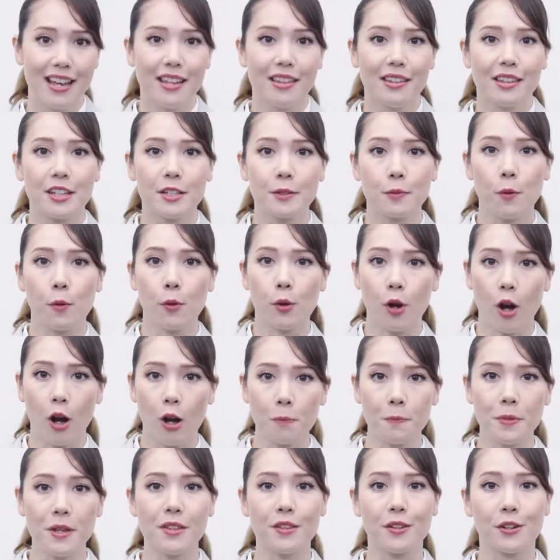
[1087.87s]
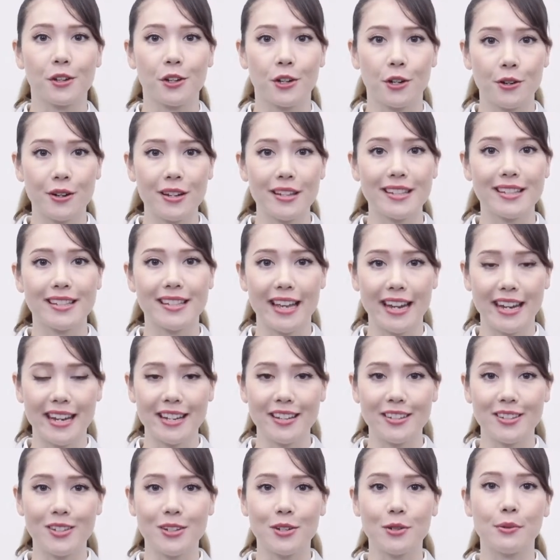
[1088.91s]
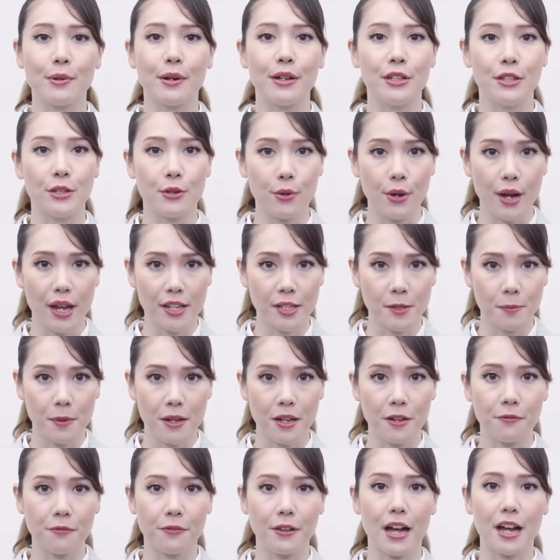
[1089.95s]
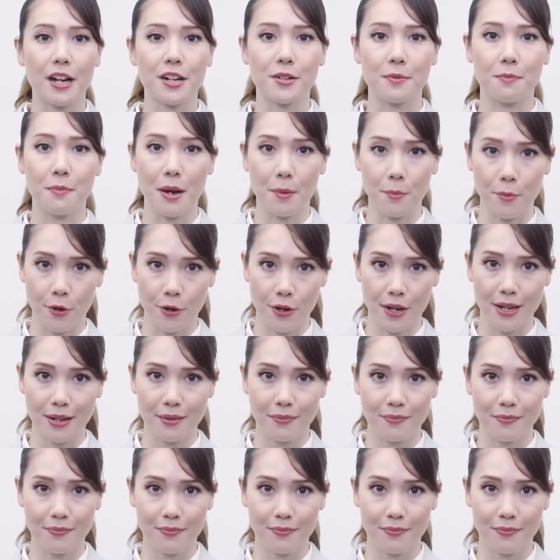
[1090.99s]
This will copy the current settings to a USB flash memory.